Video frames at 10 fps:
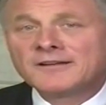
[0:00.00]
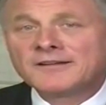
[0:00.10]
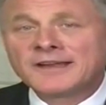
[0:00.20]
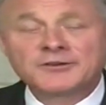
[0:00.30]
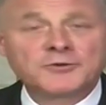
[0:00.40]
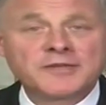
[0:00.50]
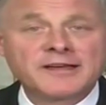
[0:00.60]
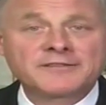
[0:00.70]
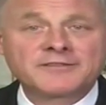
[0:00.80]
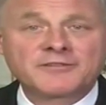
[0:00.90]
in
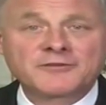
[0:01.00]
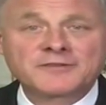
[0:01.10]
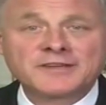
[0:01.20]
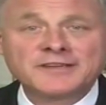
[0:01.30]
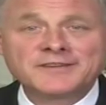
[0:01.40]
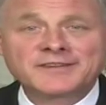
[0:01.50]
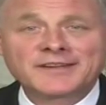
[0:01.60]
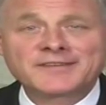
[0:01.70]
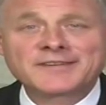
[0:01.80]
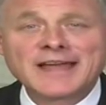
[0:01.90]
2013 said
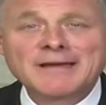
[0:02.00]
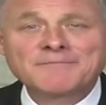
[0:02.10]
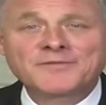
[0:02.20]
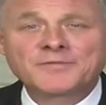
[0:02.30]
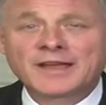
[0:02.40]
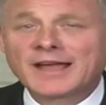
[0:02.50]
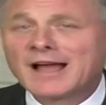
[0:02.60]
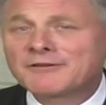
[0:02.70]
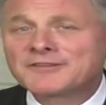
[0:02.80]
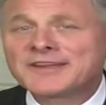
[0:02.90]
it's time that
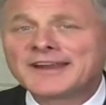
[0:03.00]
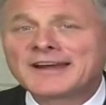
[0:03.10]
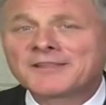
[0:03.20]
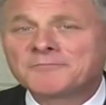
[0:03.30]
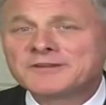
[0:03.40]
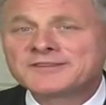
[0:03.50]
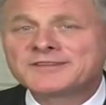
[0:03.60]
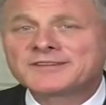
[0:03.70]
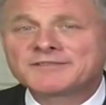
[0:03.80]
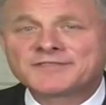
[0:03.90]
Congress get out of the
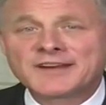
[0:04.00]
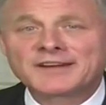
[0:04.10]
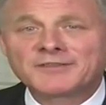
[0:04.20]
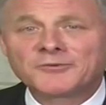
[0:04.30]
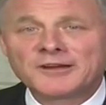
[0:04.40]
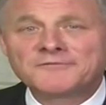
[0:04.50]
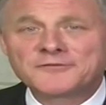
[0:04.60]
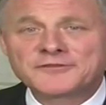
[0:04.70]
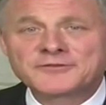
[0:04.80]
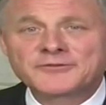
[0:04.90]
business of setting the rate for
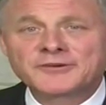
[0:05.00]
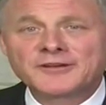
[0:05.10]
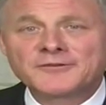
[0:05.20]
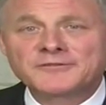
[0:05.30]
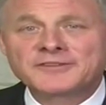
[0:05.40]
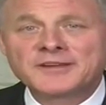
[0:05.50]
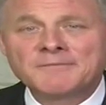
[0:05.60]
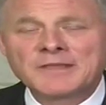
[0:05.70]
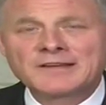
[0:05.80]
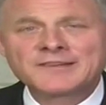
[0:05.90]
student loans.
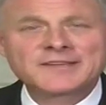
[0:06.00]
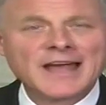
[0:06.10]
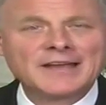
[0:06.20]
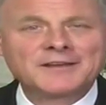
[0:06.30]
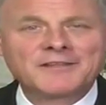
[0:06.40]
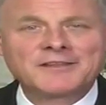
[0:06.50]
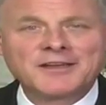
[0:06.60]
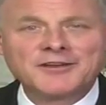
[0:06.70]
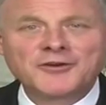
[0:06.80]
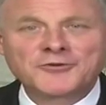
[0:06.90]
Let's tie it to the
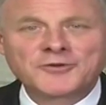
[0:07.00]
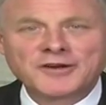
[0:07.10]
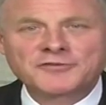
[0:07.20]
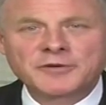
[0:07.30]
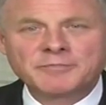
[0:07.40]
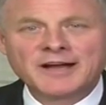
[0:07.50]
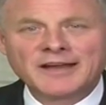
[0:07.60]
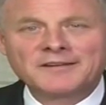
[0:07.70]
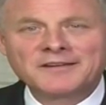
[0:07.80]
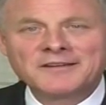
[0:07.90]
10-year Treasury
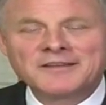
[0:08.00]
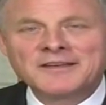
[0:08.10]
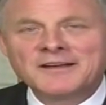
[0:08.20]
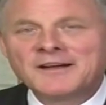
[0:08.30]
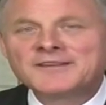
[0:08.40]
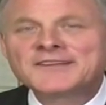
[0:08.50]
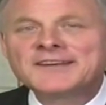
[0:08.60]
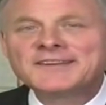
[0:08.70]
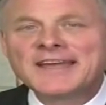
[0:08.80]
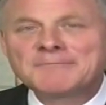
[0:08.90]
bond.
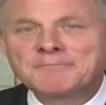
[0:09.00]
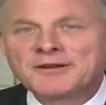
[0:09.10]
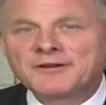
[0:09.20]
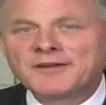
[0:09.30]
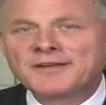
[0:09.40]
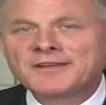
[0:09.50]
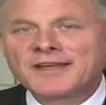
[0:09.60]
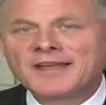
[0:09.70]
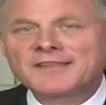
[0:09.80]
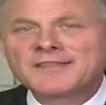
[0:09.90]
Since that period
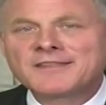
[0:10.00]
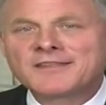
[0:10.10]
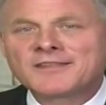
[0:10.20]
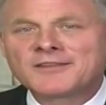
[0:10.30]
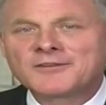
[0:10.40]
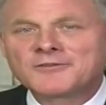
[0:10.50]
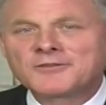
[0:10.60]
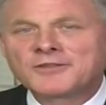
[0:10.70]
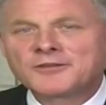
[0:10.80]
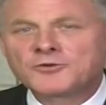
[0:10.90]
and
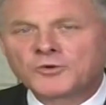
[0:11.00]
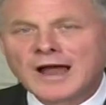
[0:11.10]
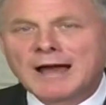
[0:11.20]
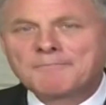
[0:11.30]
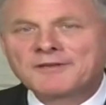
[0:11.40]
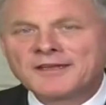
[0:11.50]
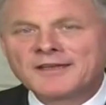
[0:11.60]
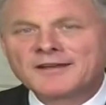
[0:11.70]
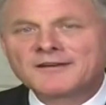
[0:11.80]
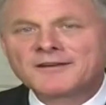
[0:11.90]
the drop
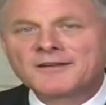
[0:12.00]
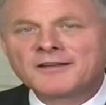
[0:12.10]
in